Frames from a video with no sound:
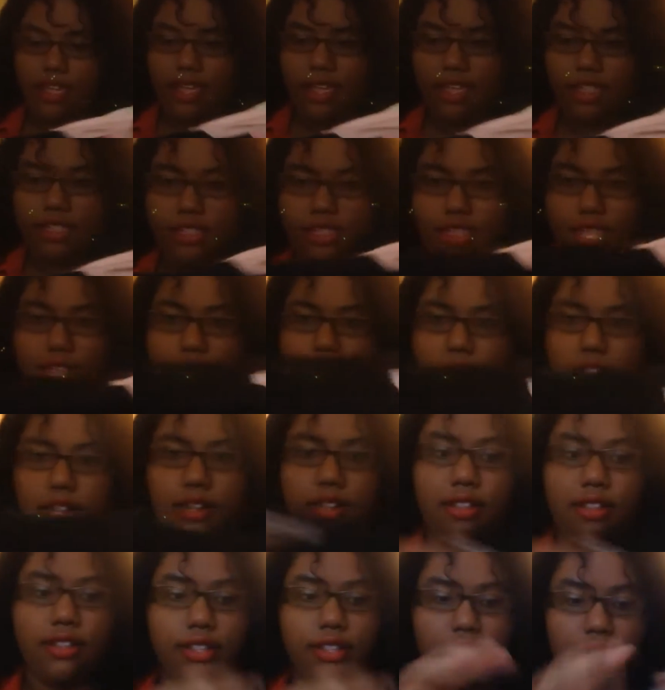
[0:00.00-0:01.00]
And
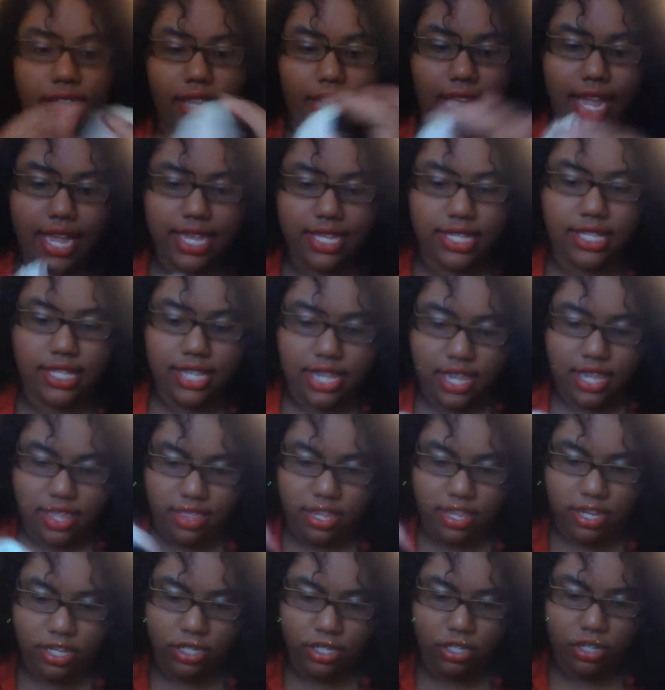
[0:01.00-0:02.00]
then lastly,
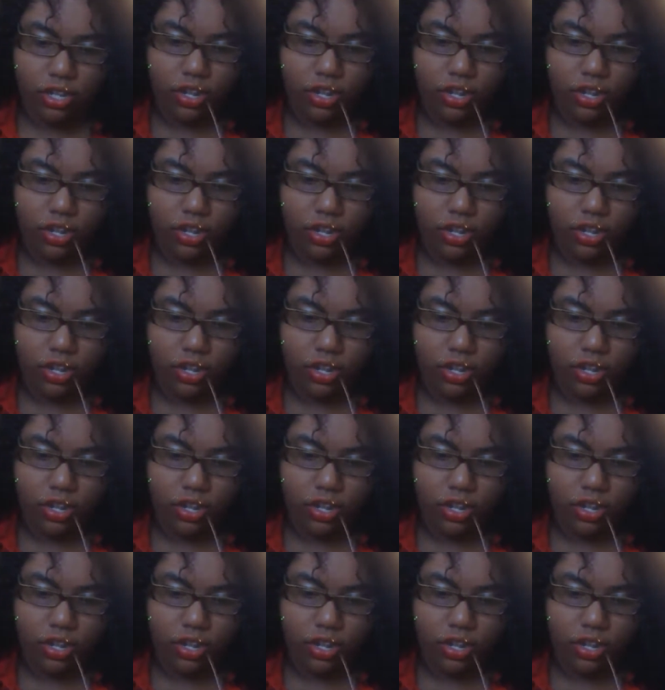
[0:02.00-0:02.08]
this